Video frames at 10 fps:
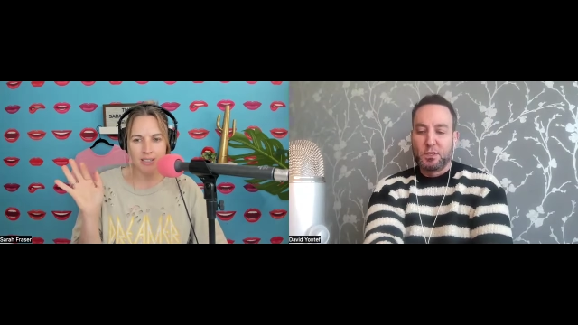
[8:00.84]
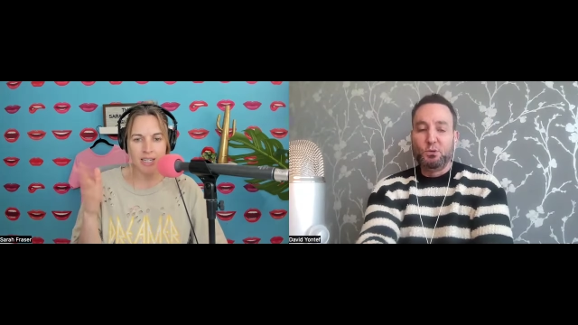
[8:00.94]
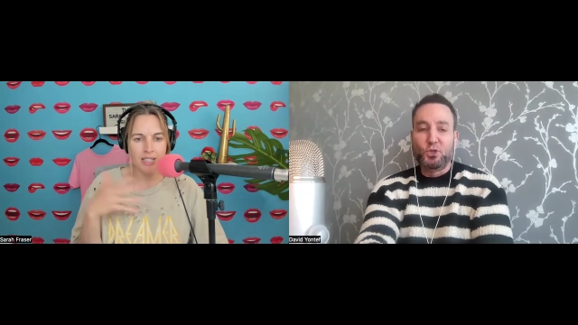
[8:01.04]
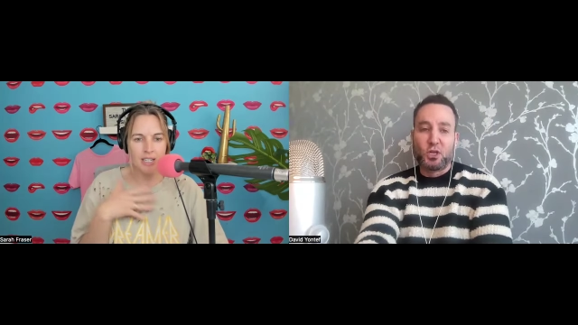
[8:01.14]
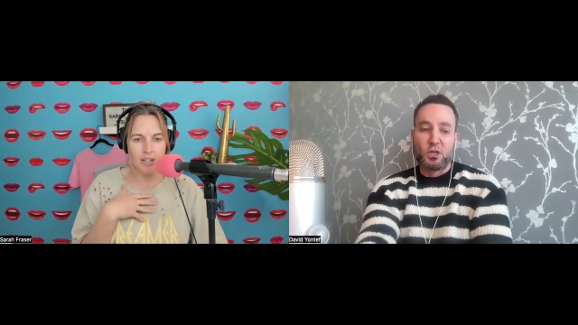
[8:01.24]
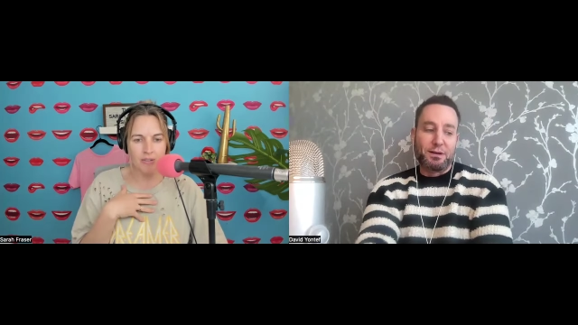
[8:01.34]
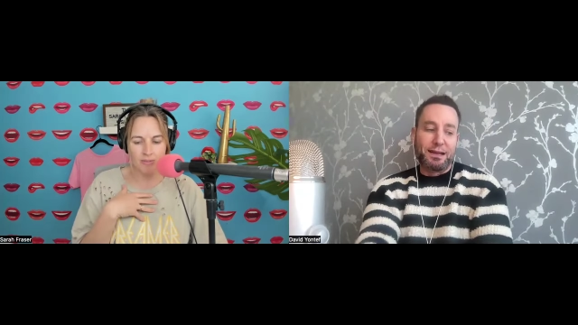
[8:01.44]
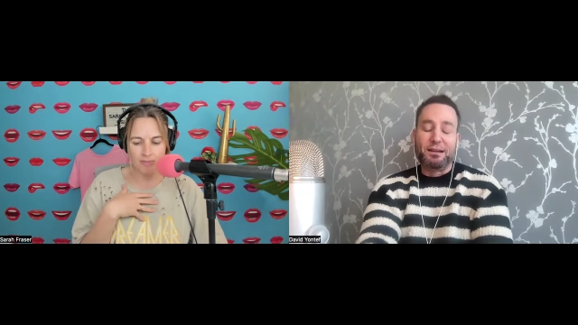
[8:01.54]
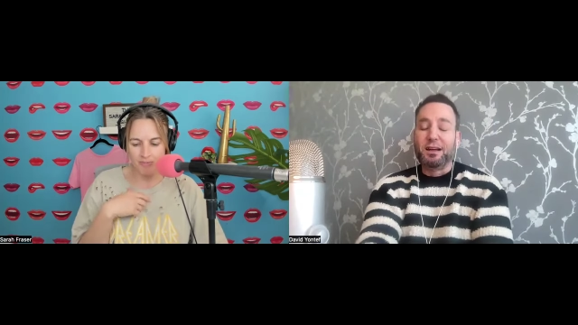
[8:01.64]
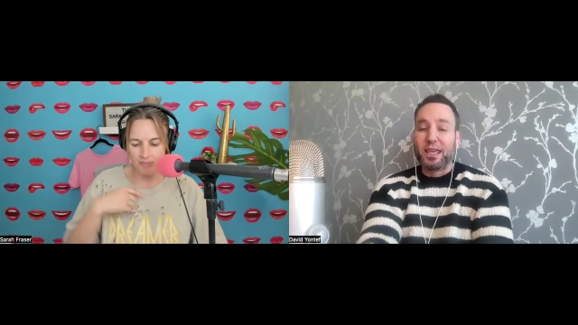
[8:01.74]
Speaker 1: I you too,
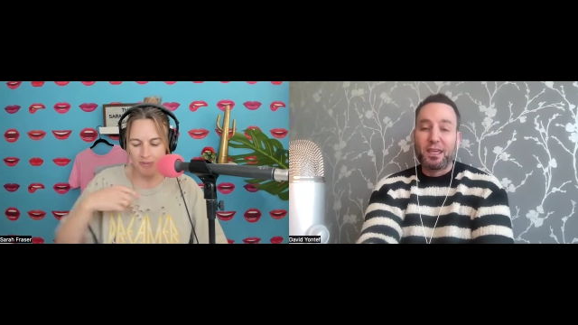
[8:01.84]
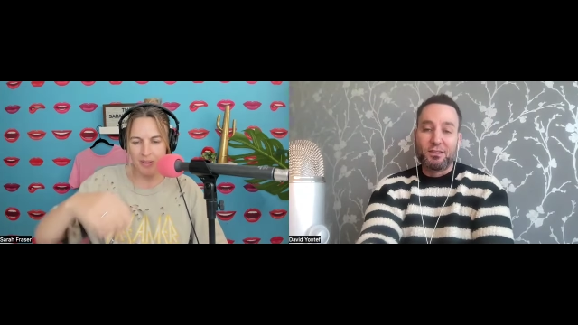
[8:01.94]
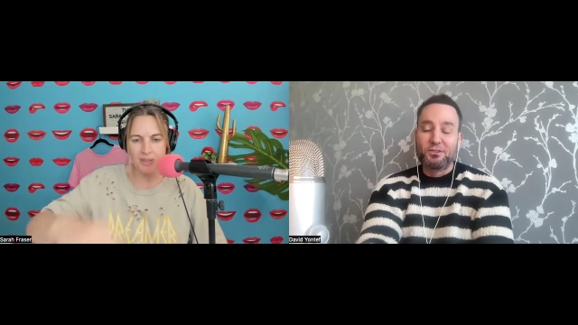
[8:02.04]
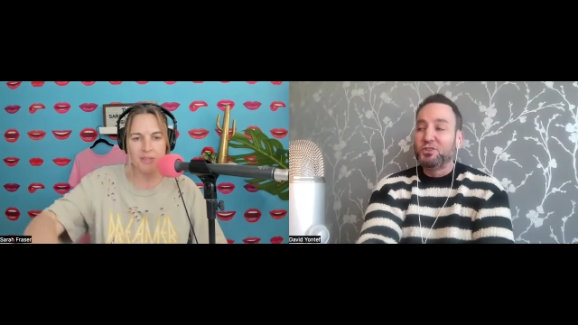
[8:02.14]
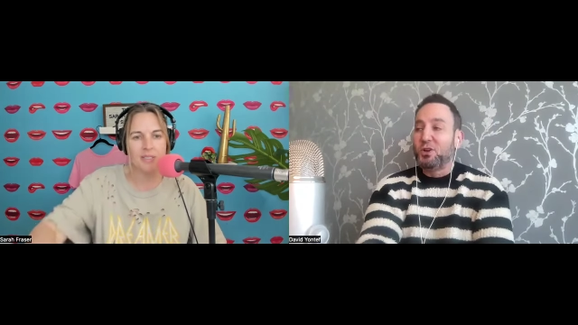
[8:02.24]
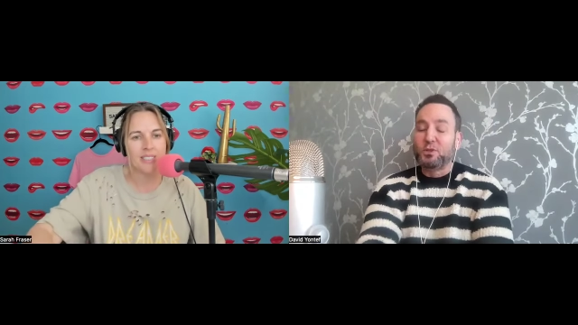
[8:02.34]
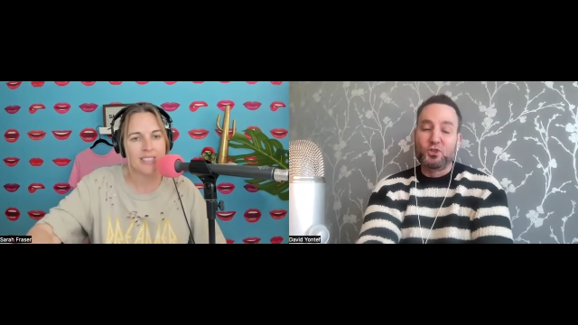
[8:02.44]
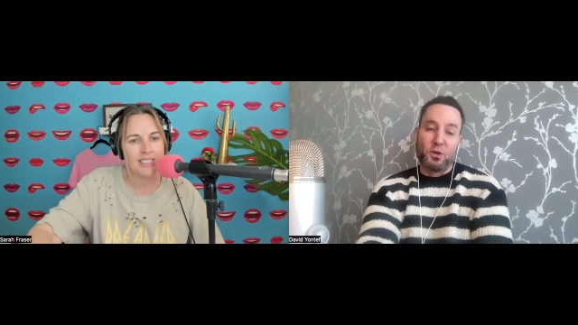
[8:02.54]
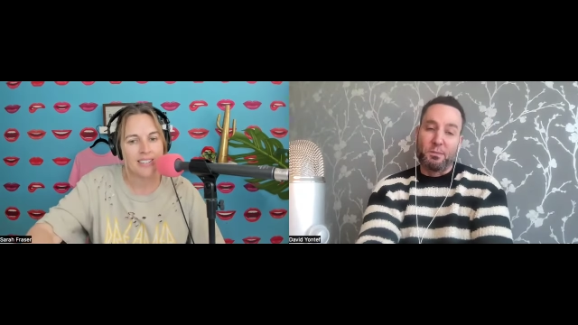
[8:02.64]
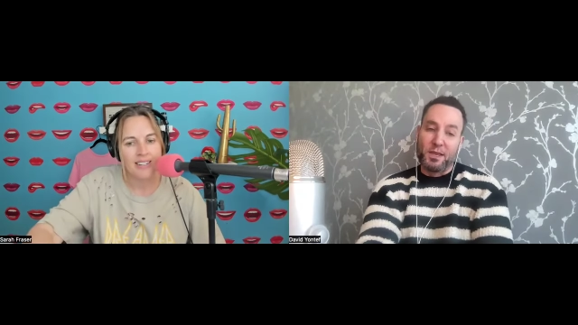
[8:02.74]
I, honey. There's no
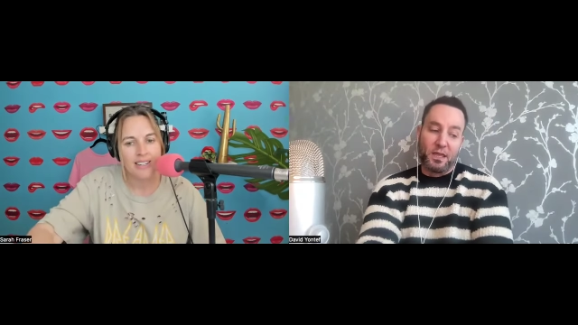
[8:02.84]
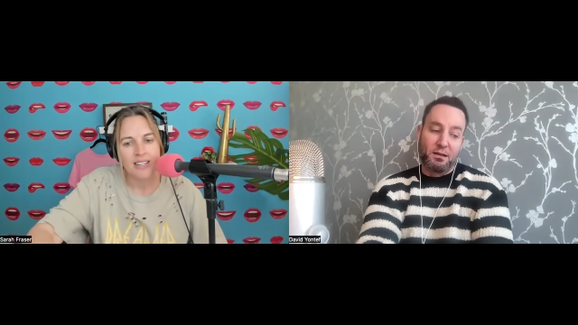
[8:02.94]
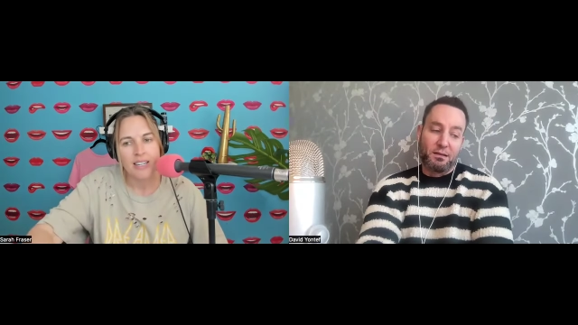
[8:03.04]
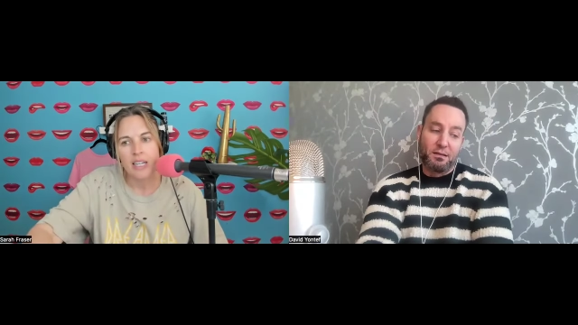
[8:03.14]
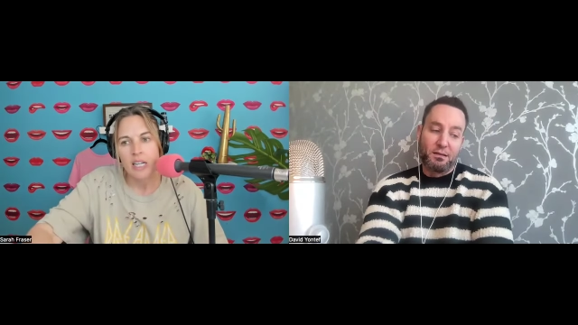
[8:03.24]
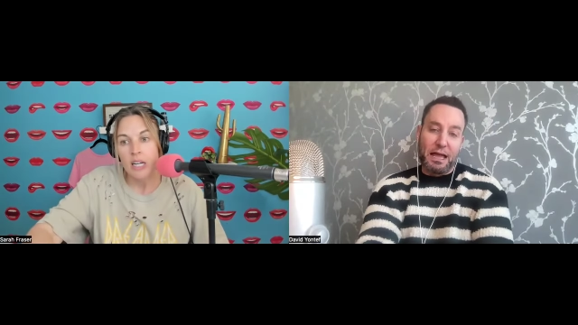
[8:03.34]
enjoyment here.